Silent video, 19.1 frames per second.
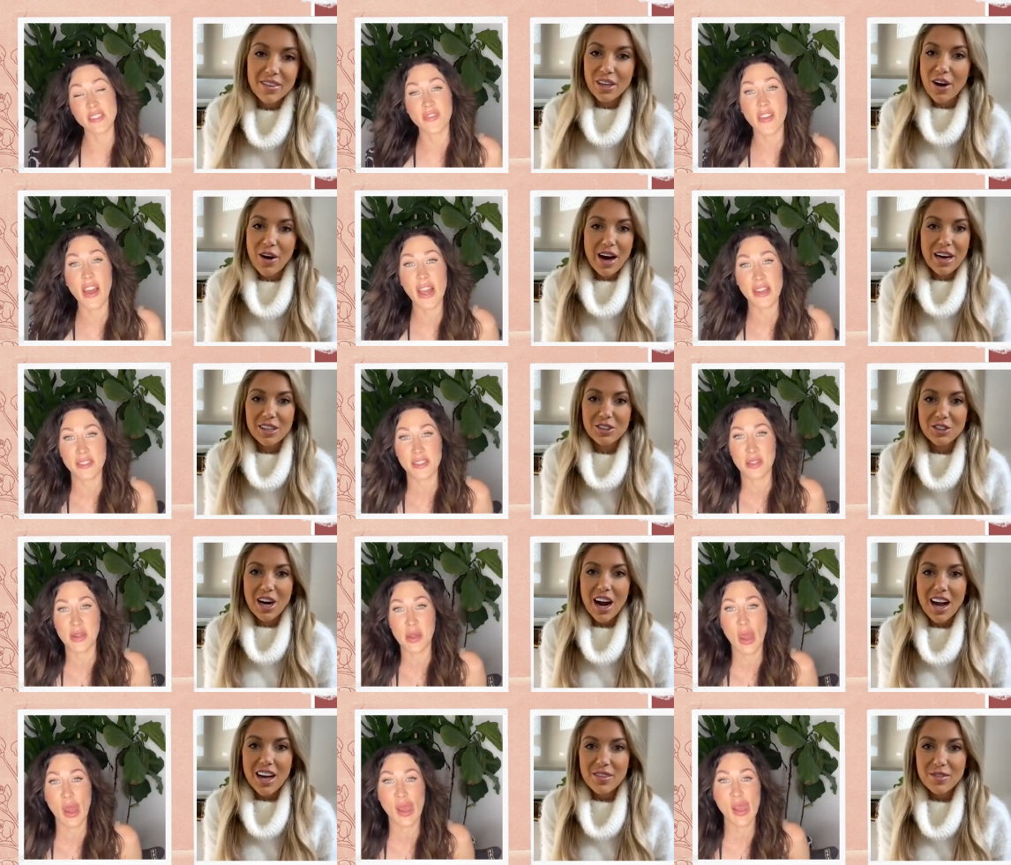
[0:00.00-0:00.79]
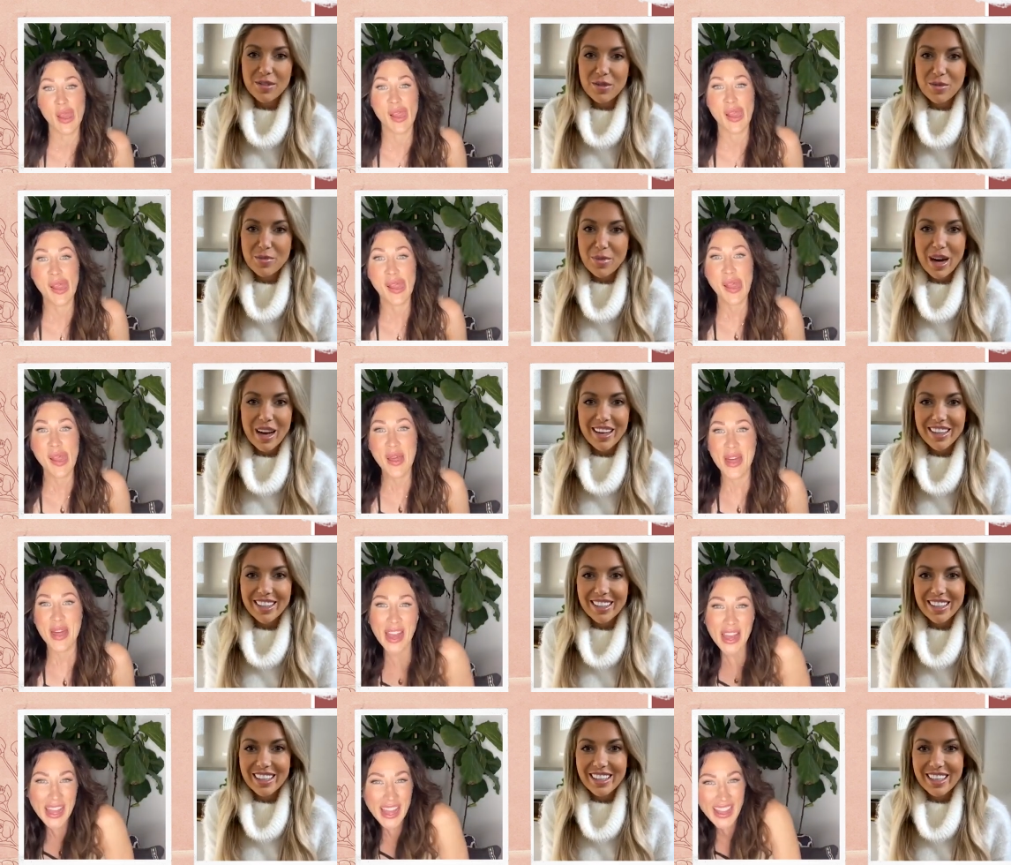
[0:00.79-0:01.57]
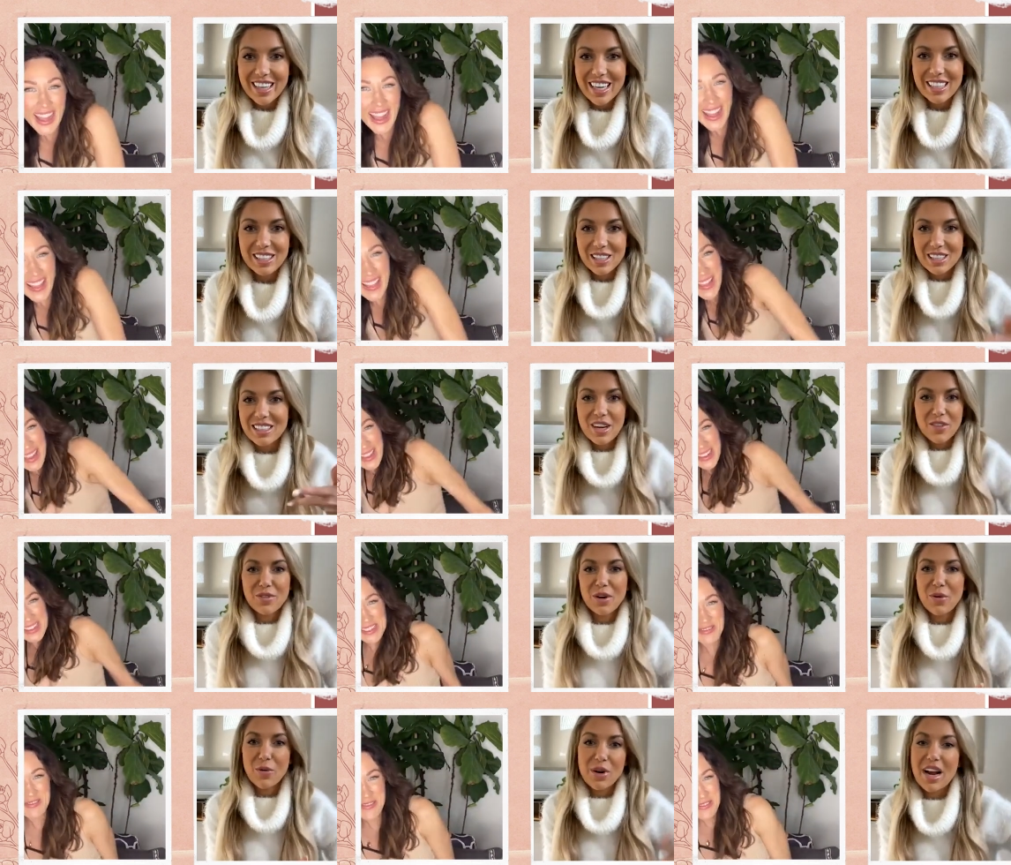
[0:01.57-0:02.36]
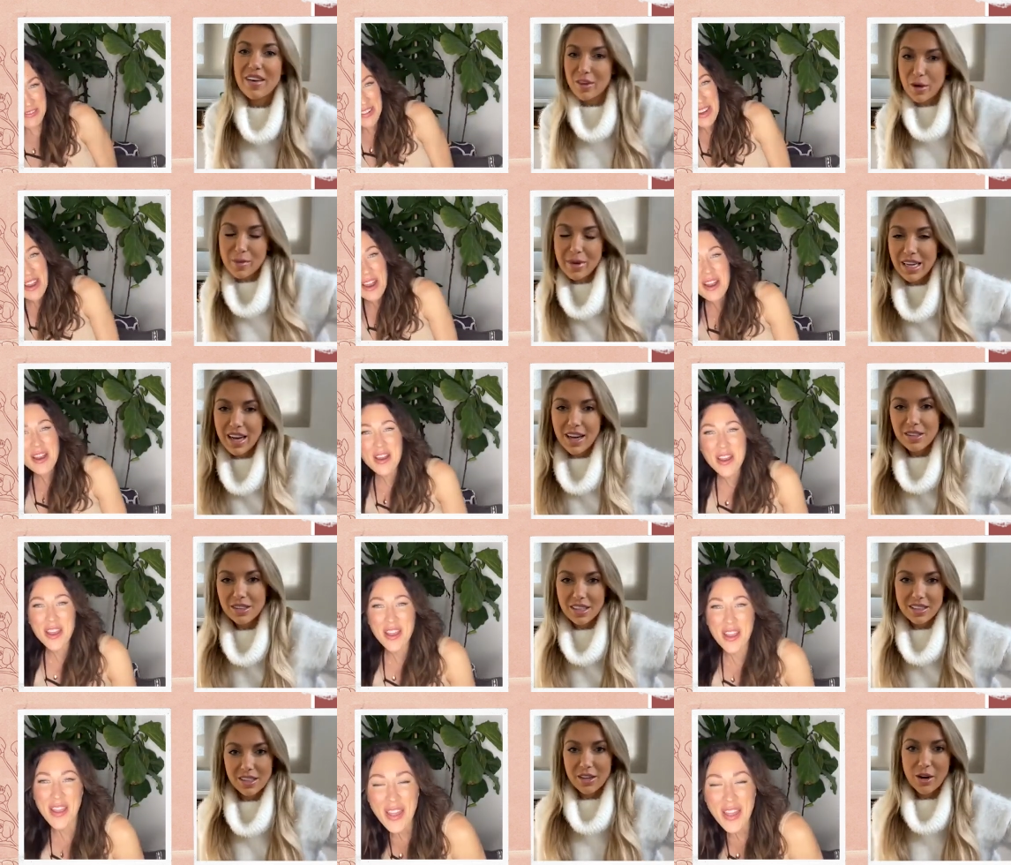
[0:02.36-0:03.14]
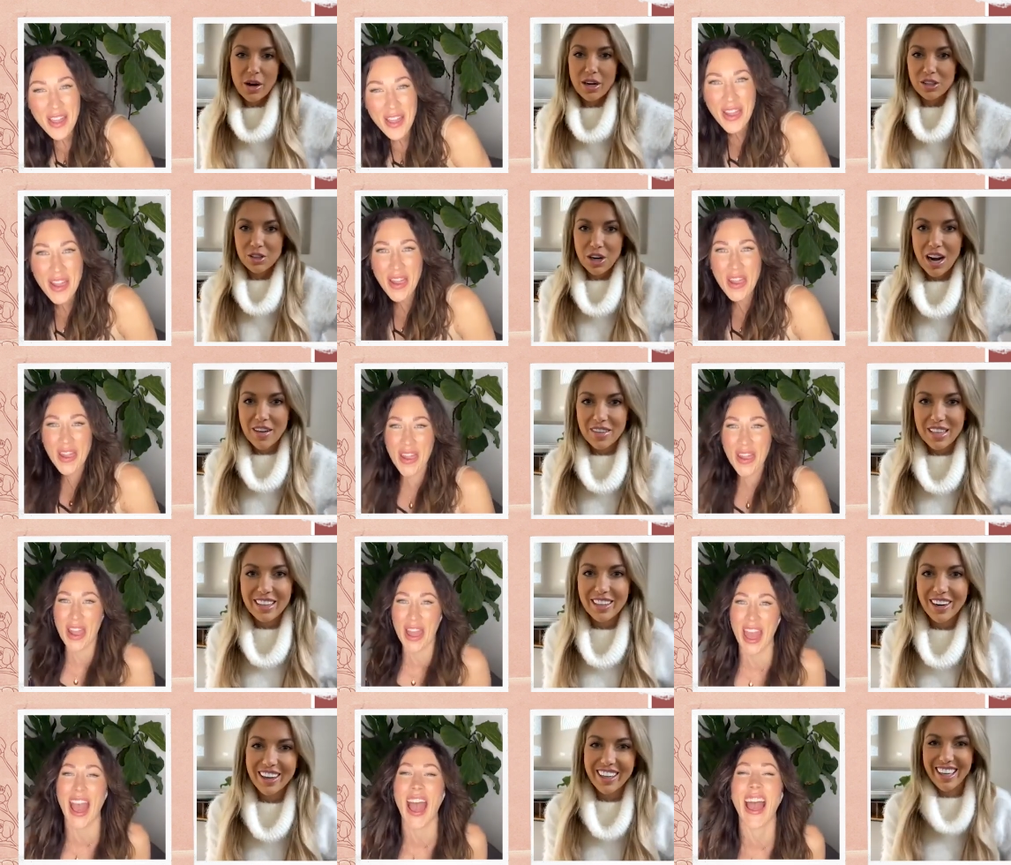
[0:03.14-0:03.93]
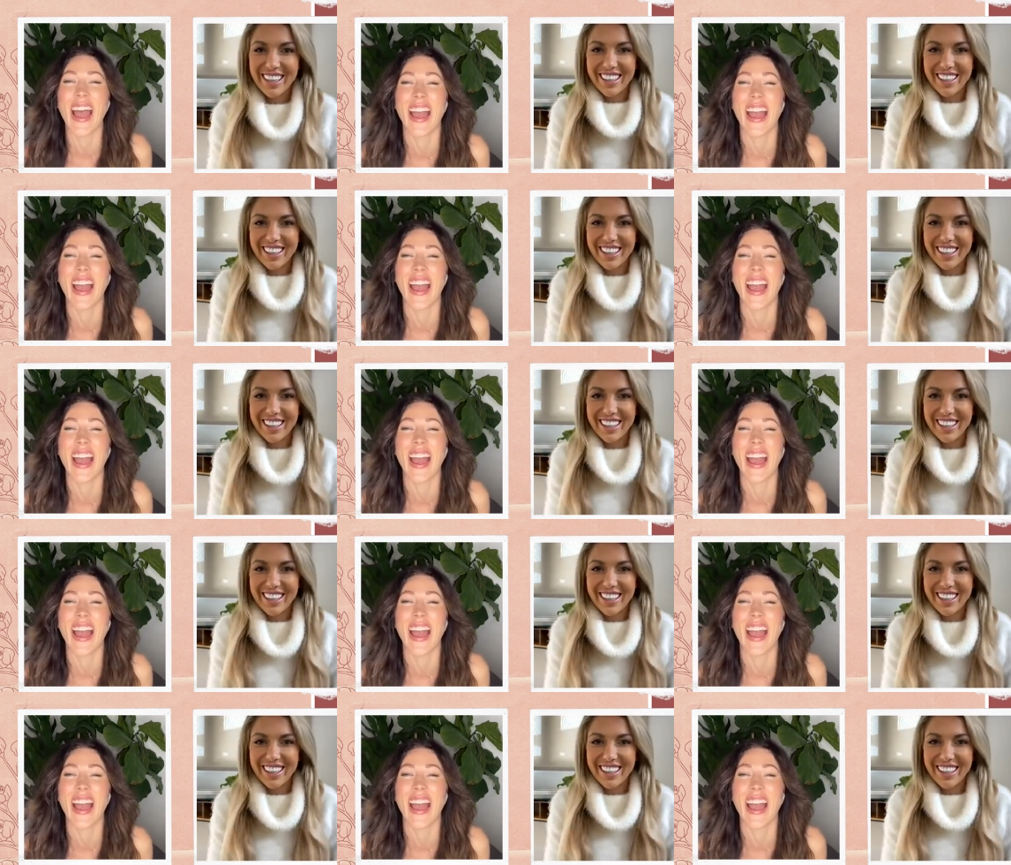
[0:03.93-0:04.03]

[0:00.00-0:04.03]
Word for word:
Speaker 1: know how to drive, but it's different when everybody else doesn't know how to drive either.